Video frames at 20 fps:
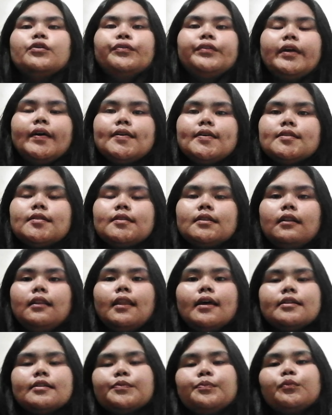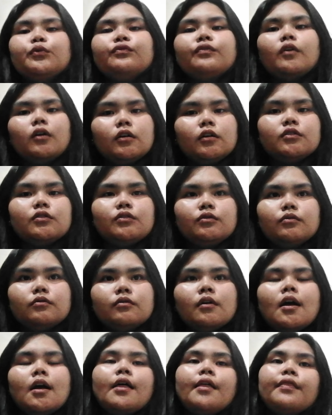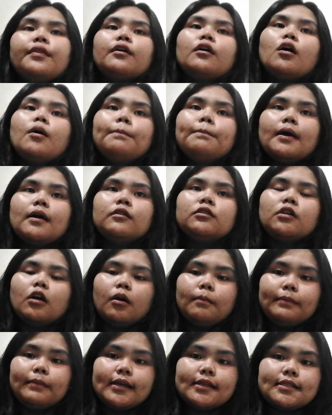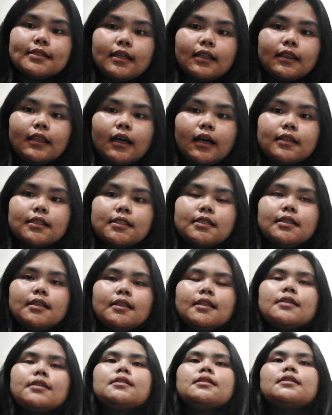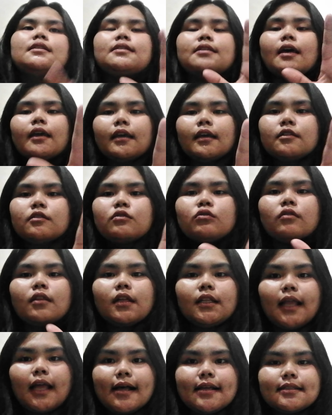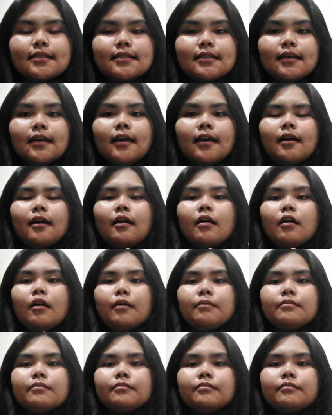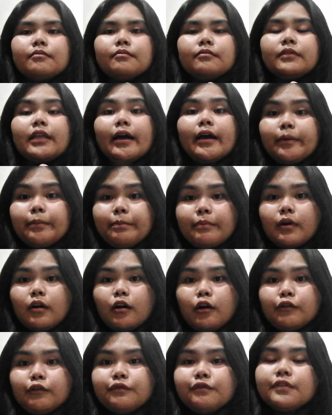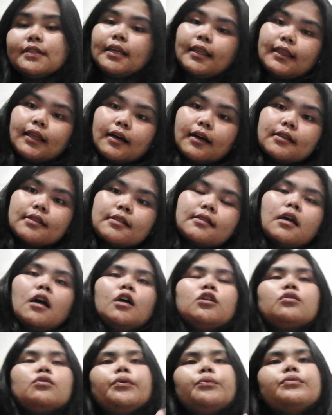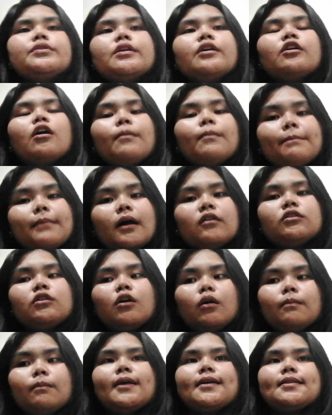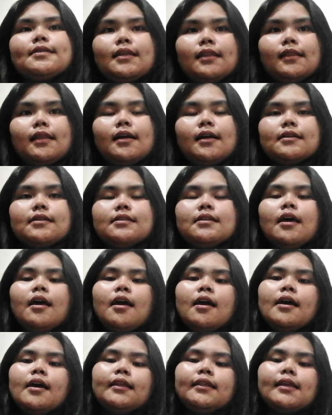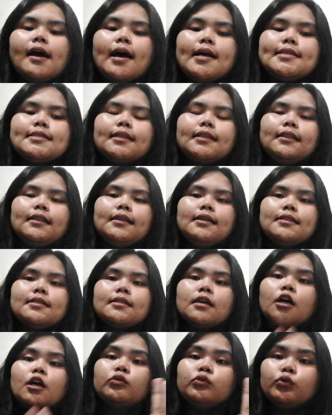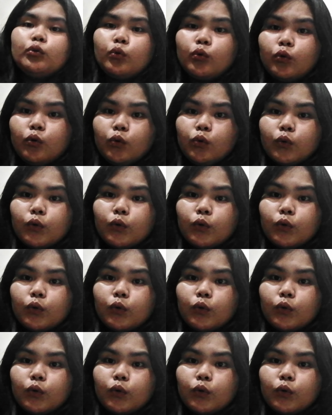next, let's move on to the compound complex syntax. This is the second to the last type of syntax. So when we say compound complex syntax, it has at least two